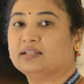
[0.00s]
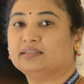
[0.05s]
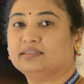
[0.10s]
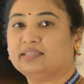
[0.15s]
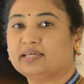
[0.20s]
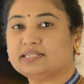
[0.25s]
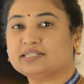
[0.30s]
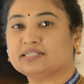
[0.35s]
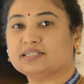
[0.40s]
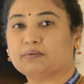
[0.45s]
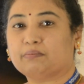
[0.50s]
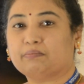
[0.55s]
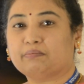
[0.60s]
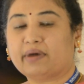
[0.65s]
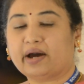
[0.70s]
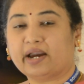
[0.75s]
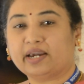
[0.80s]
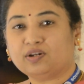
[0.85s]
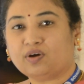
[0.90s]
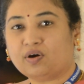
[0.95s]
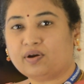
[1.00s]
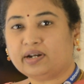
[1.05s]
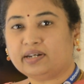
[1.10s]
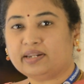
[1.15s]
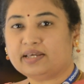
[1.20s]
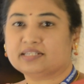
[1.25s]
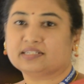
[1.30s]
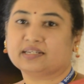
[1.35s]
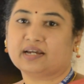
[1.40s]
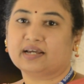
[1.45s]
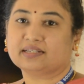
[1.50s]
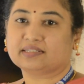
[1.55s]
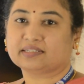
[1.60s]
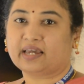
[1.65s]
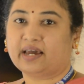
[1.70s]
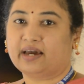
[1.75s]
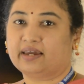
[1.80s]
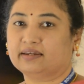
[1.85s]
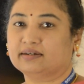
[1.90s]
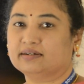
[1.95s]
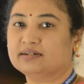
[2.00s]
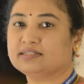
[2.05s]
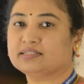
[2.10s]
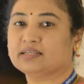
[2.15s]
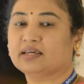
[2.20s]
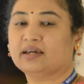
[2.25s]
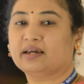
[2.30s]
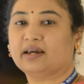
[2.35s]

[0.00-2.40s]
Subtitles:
This minority charge carriers